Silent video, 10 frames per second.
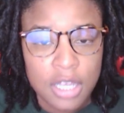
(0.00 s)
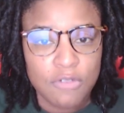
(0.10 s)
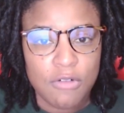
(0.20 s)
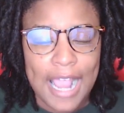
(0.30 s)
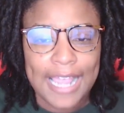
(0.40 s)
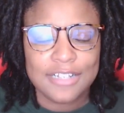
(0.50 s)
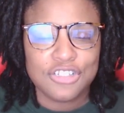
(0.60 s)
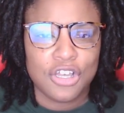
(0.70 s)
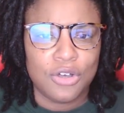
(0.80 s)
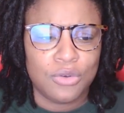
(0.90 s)
right?
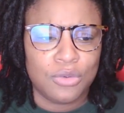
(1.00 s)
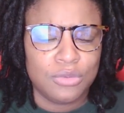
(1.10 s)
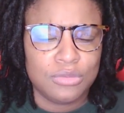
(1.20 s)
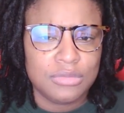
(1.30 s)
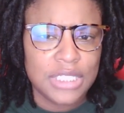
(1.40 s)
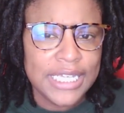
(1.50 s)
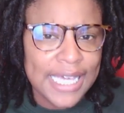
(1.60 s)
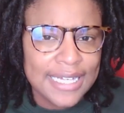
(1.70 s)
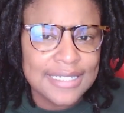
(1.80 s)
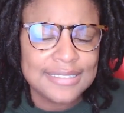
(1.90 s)
So he
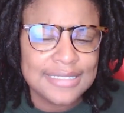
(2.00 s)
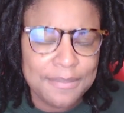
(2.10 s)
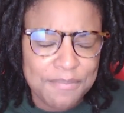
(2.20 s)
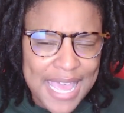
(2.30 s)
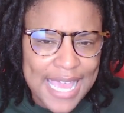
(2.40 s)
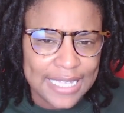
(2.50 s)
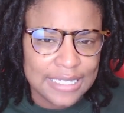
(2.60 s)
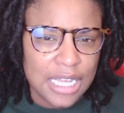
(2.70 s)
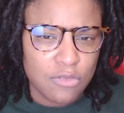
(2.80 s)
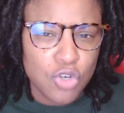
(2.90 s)
kind of sat back and
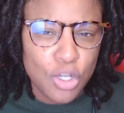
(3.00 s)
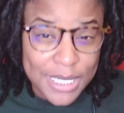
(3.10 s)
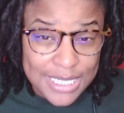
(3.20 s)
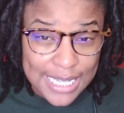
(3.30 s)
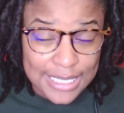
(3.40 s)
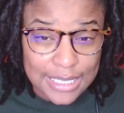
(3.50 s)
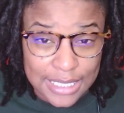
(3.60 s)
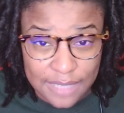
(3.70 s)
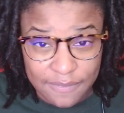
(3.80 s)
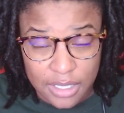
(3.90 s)
let Ruby take the
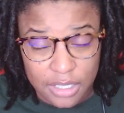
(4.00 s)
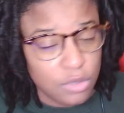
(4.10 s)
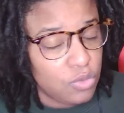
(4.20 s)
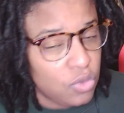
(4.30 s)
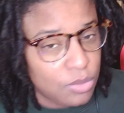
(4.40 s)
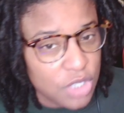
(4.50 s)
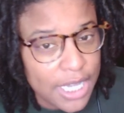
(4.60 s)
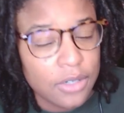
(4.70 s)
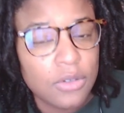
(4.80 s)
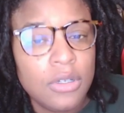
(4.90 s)
lead of the YouTube
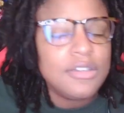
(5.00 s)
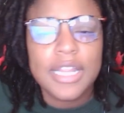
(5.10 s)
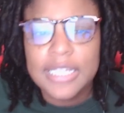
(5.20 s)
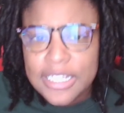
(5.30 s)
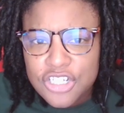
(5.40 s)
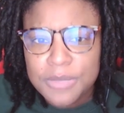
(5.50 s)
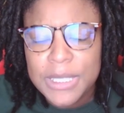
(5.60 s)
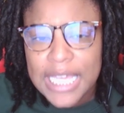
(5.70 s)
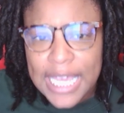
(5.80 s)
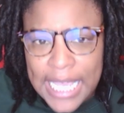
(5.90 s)
channel. And then she
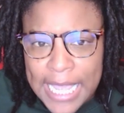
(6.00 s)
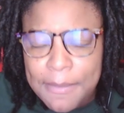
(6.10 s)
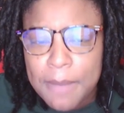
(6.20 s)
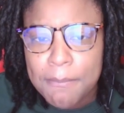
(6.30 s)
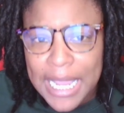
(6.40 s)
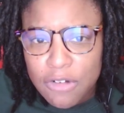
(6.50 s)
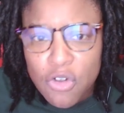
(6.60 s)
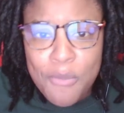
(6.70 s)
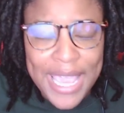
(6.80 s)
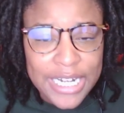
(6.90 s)
became
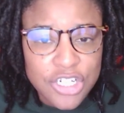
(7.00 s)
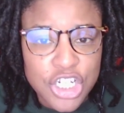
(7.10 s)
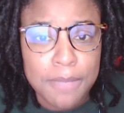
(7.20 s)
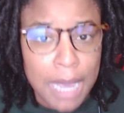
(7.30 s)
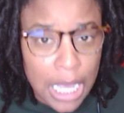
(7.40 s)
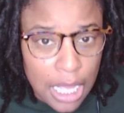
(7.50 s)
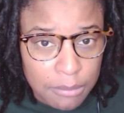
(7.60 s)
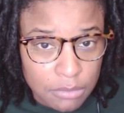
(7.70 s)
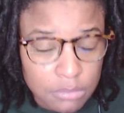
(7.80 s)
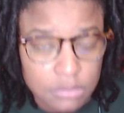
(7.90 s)
micromanaging
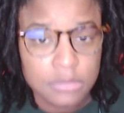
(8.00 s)
mom.